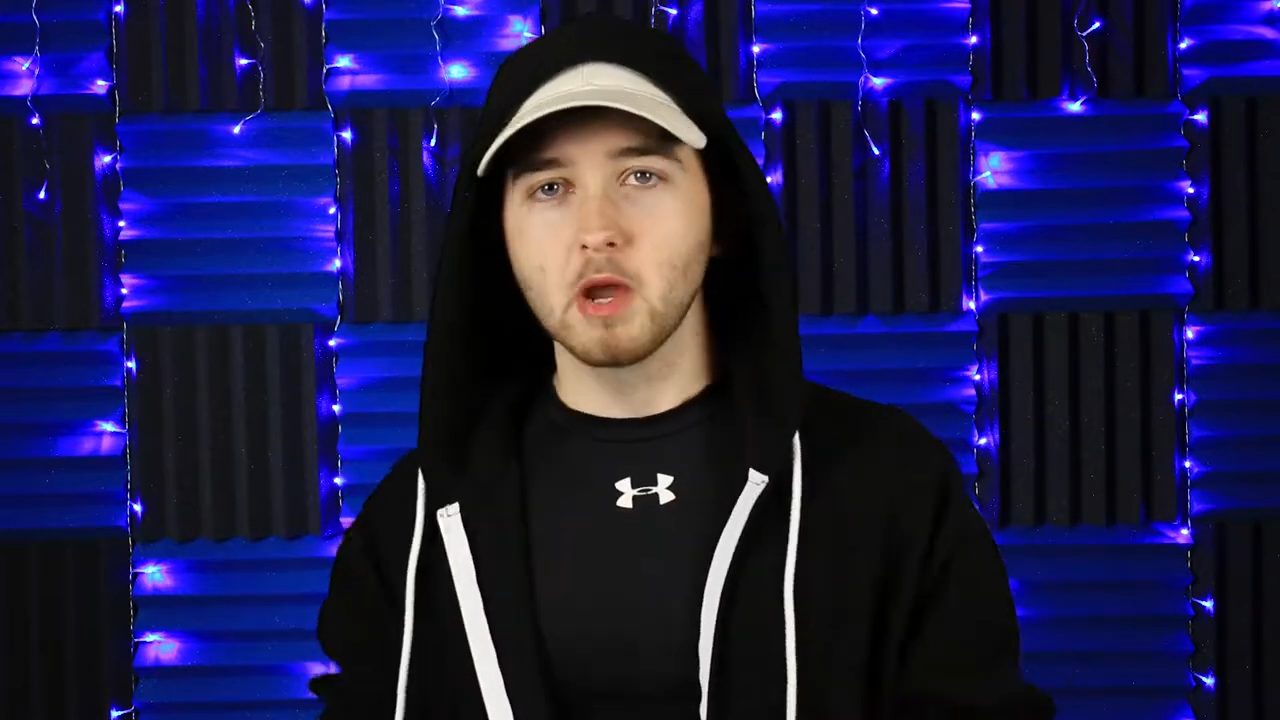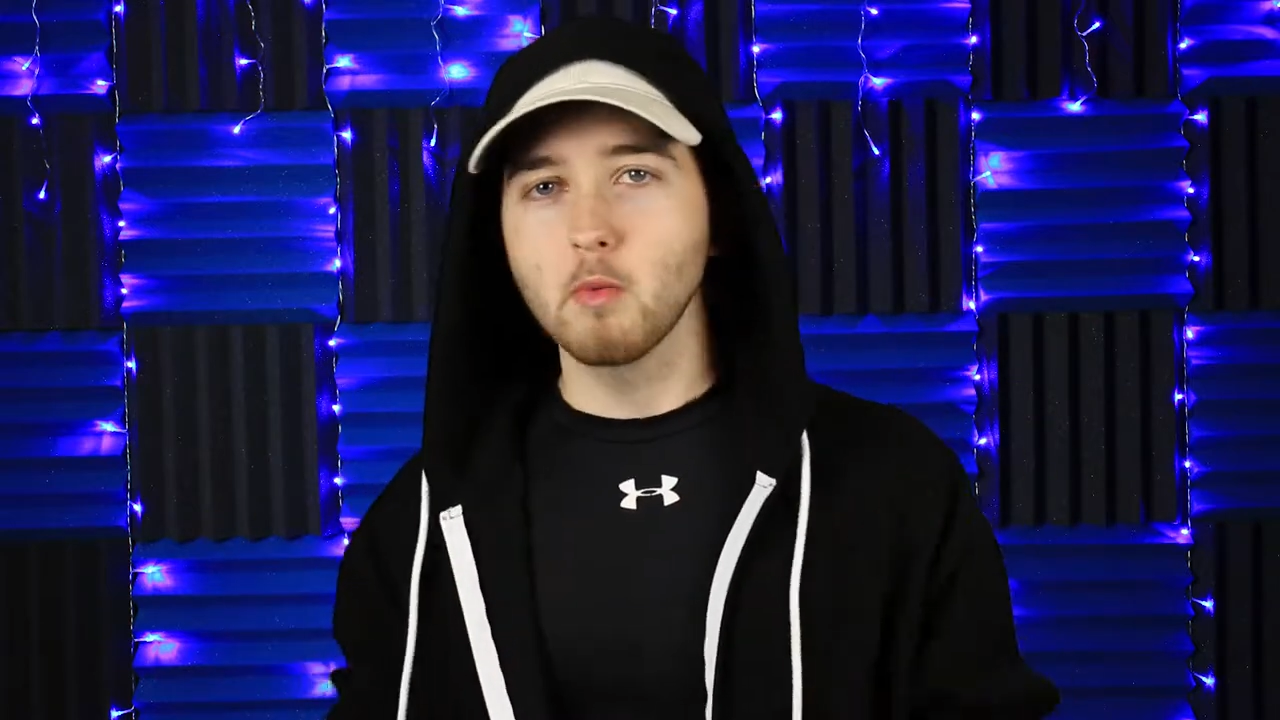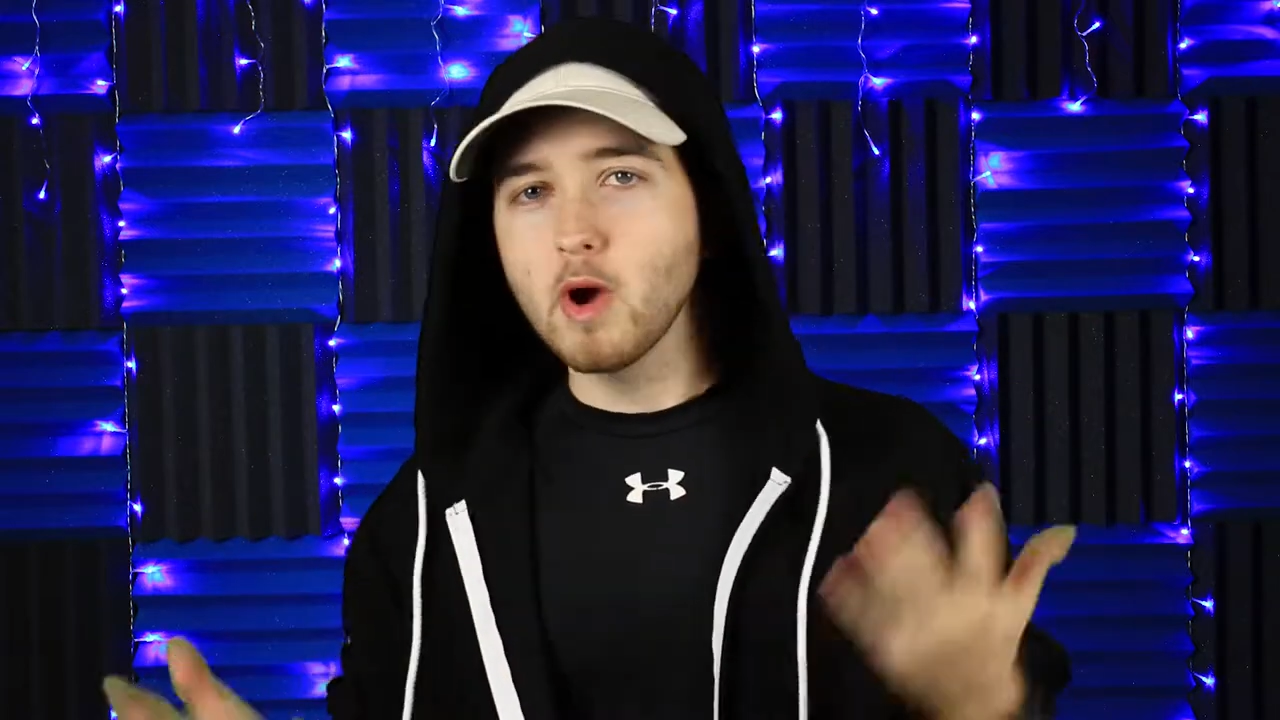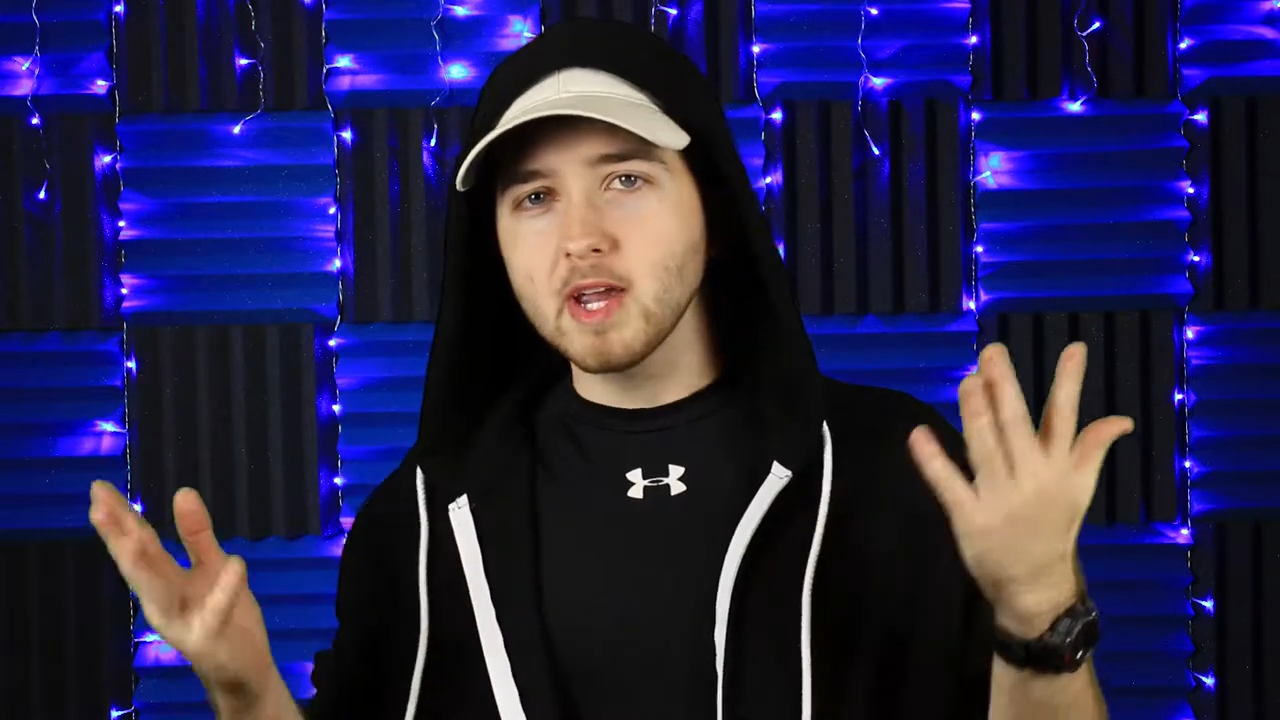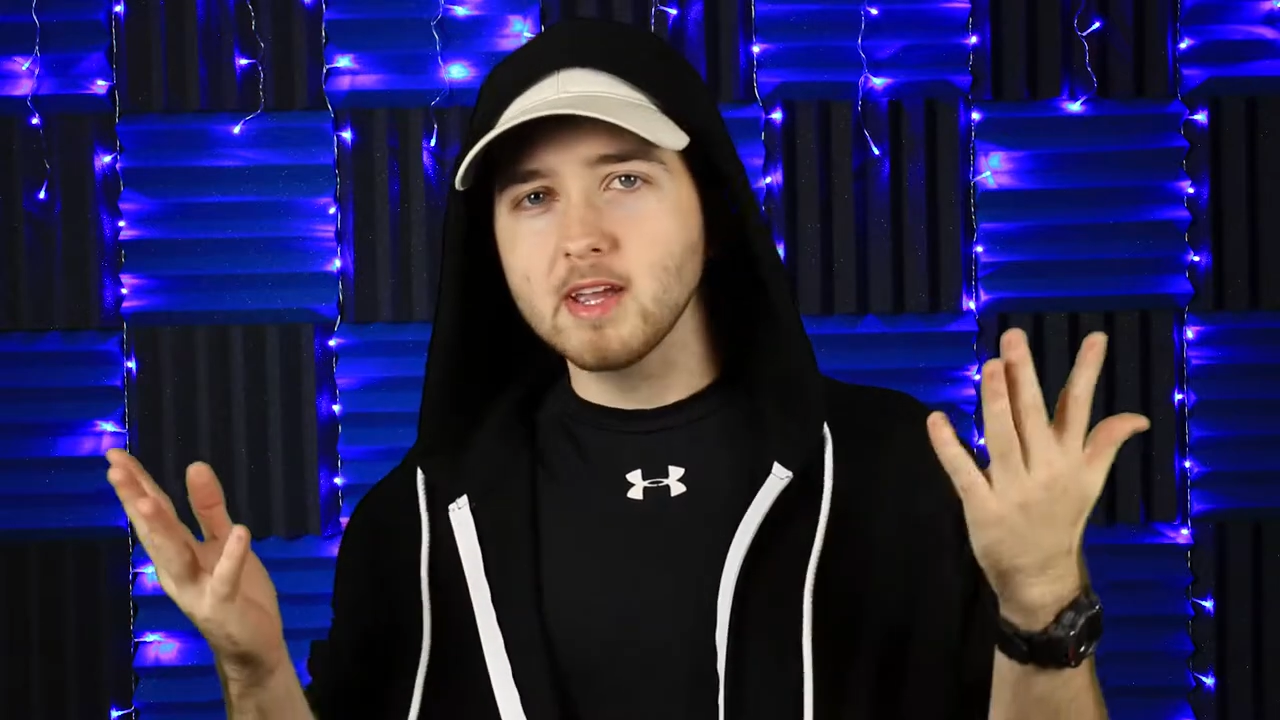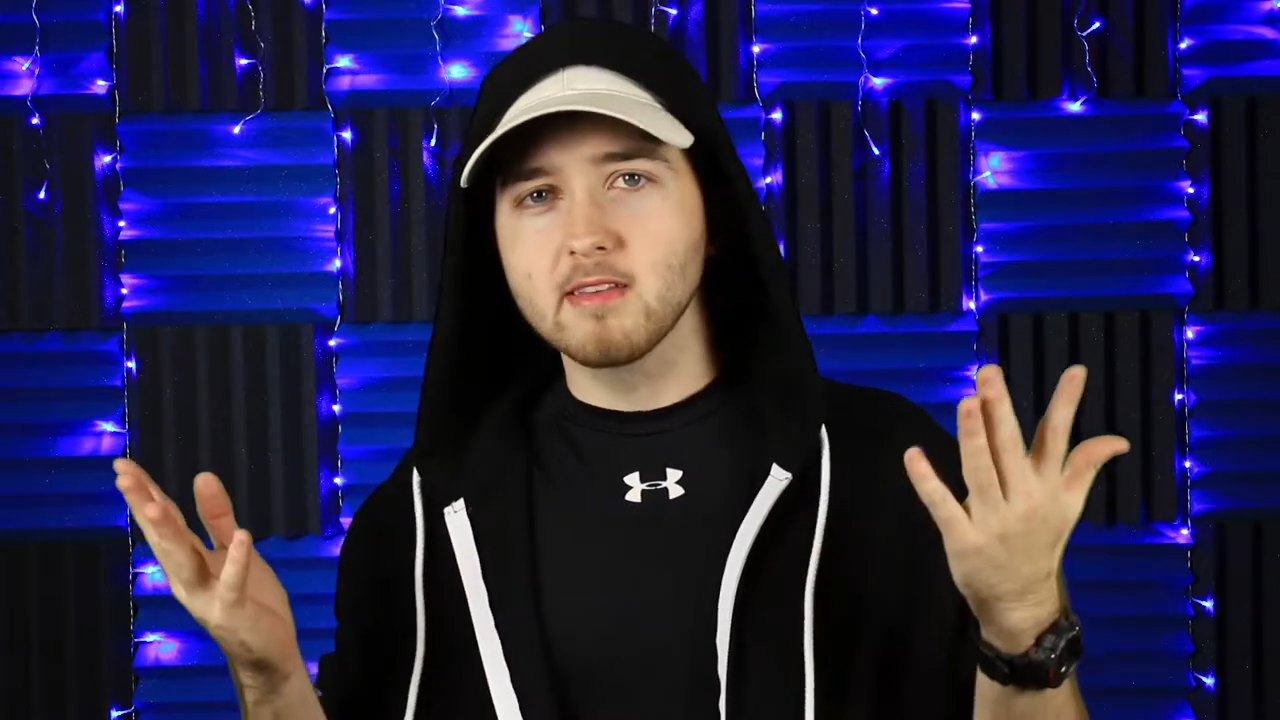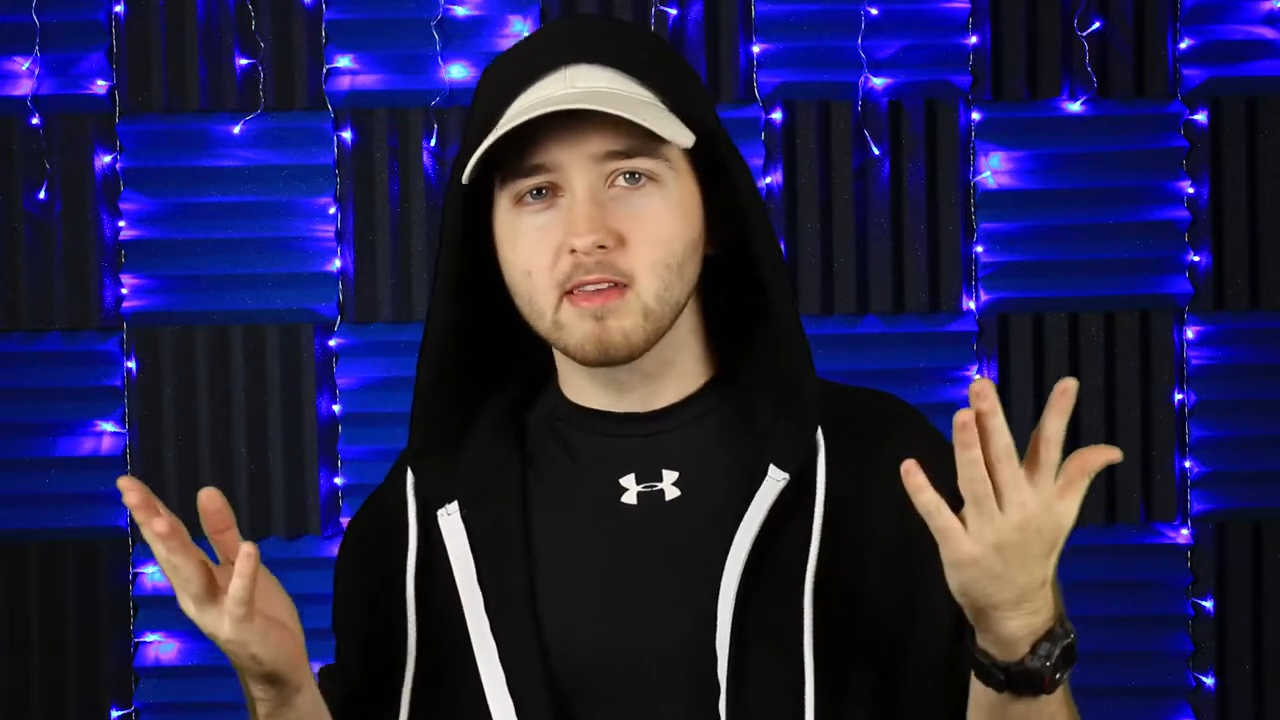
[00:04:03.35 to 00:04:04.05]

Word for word: And why is